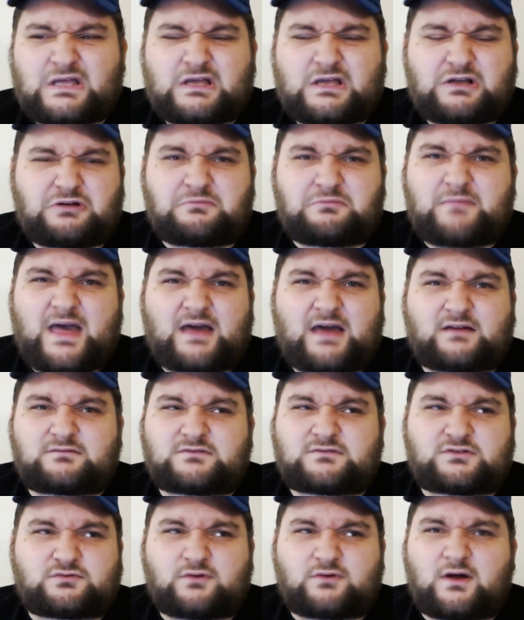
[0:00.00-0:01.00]
Matt
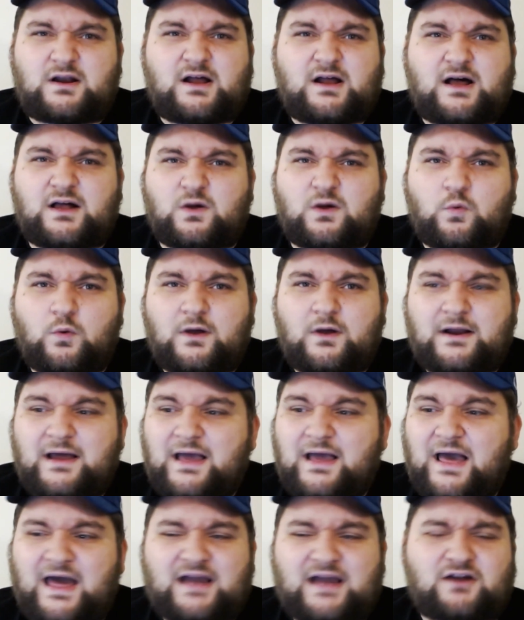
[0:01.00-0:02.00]
Grunnock One
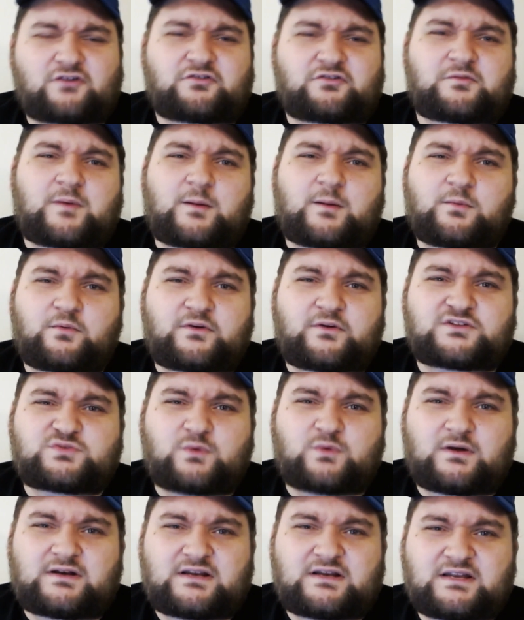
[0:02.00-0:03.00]
Eye. I don't remember which
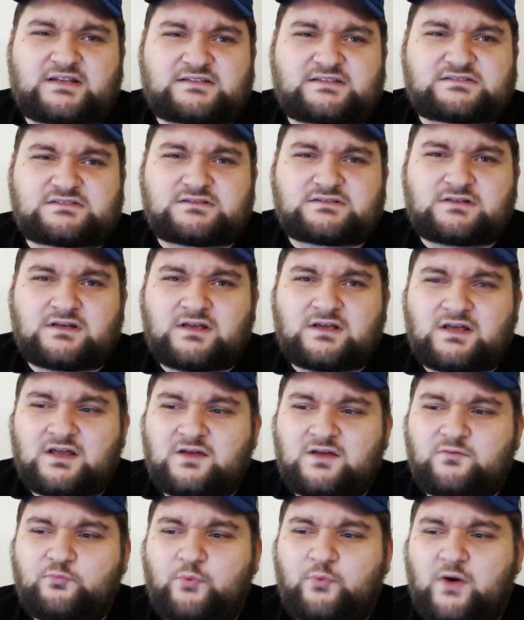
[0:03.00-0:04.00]
one it is.
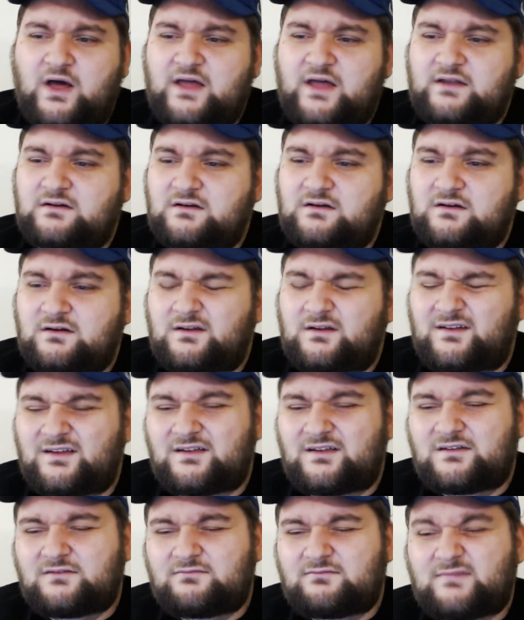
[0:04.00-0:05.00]
But
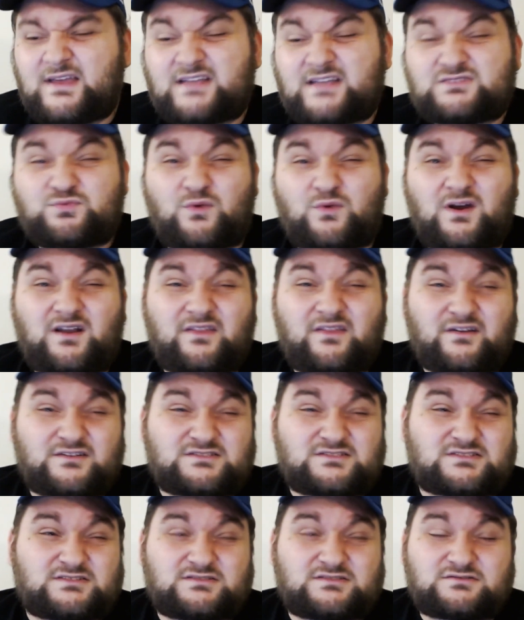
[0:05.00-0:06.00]
it's one of
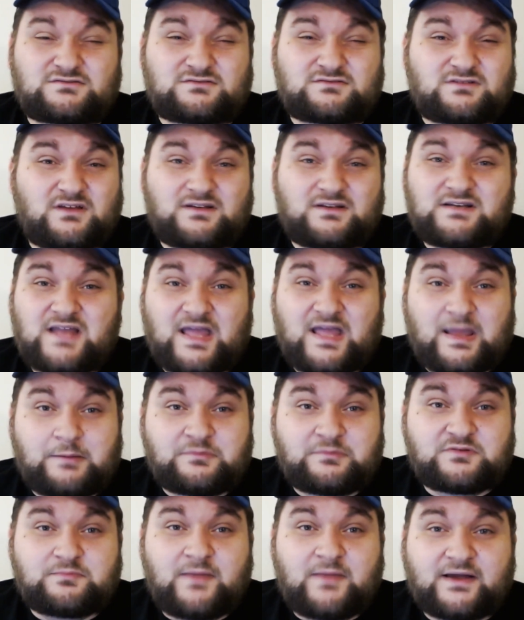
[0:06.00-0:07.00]
those
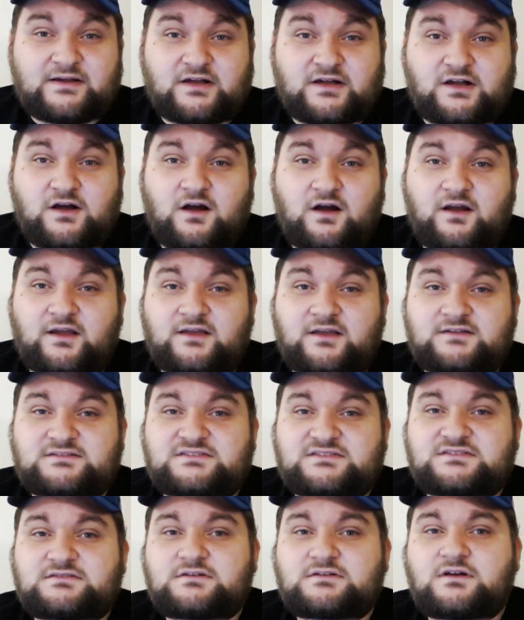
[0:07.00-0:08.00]
named Mega
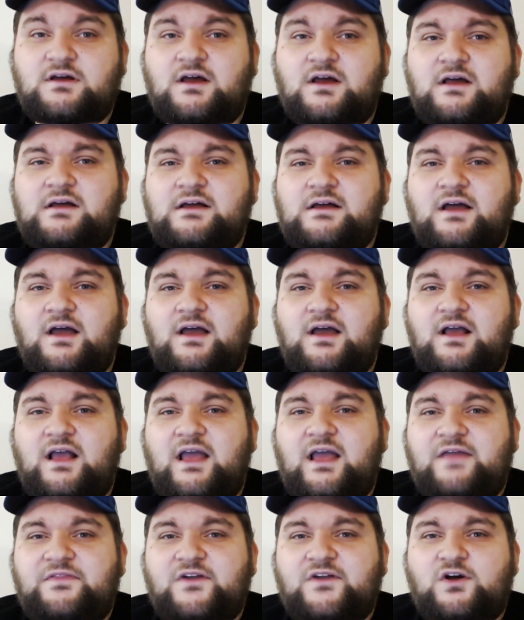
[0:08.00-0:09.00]
Gargants.
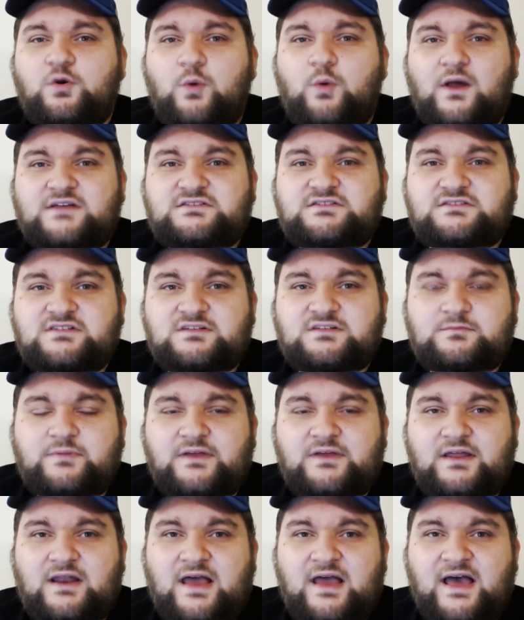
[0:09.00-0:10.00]
And the question
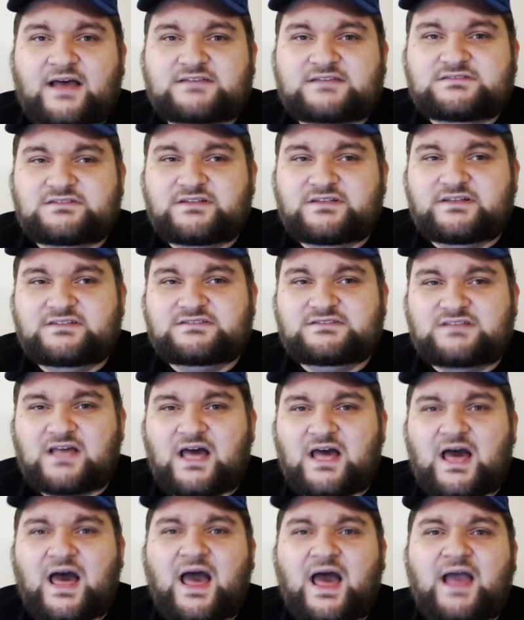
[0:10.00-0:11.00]
being asked is,
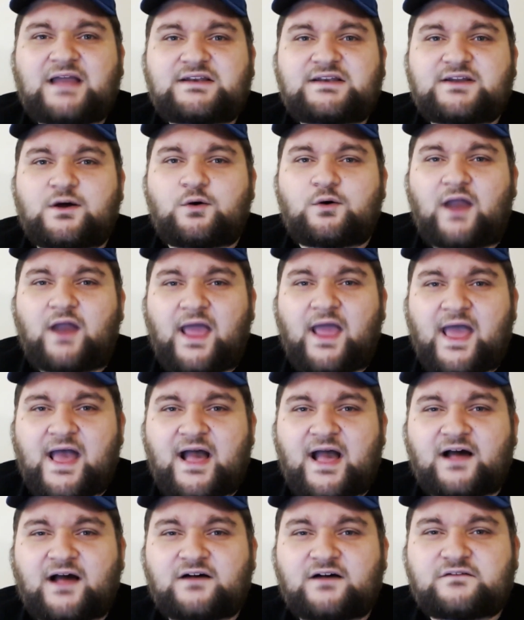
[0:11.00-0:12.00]
I don't
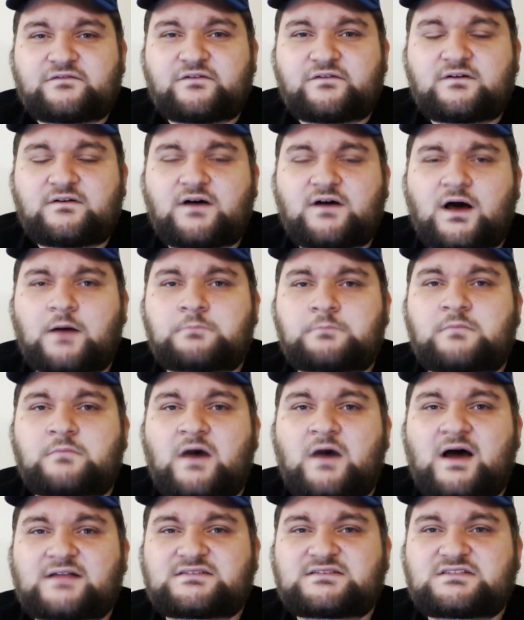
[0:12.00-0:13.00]
have a
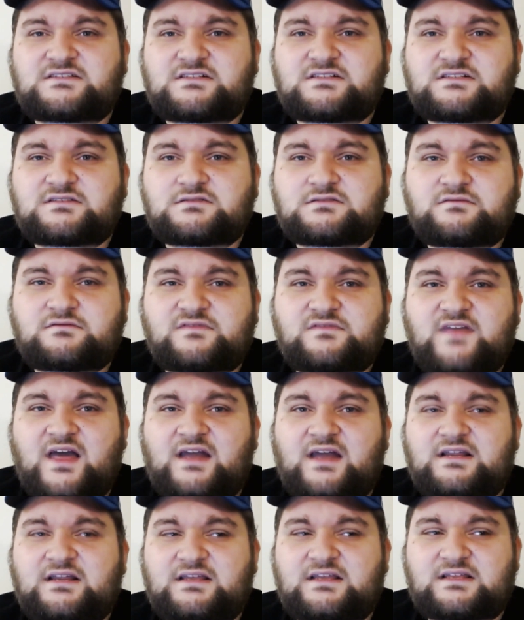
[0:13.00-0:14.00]
monster
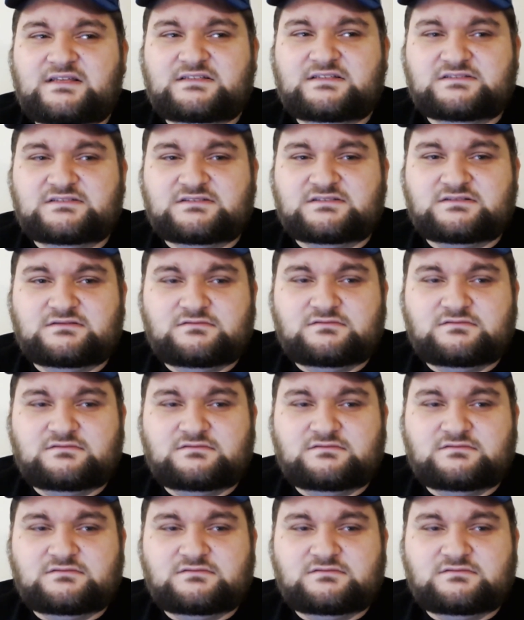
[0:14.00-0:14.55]
that is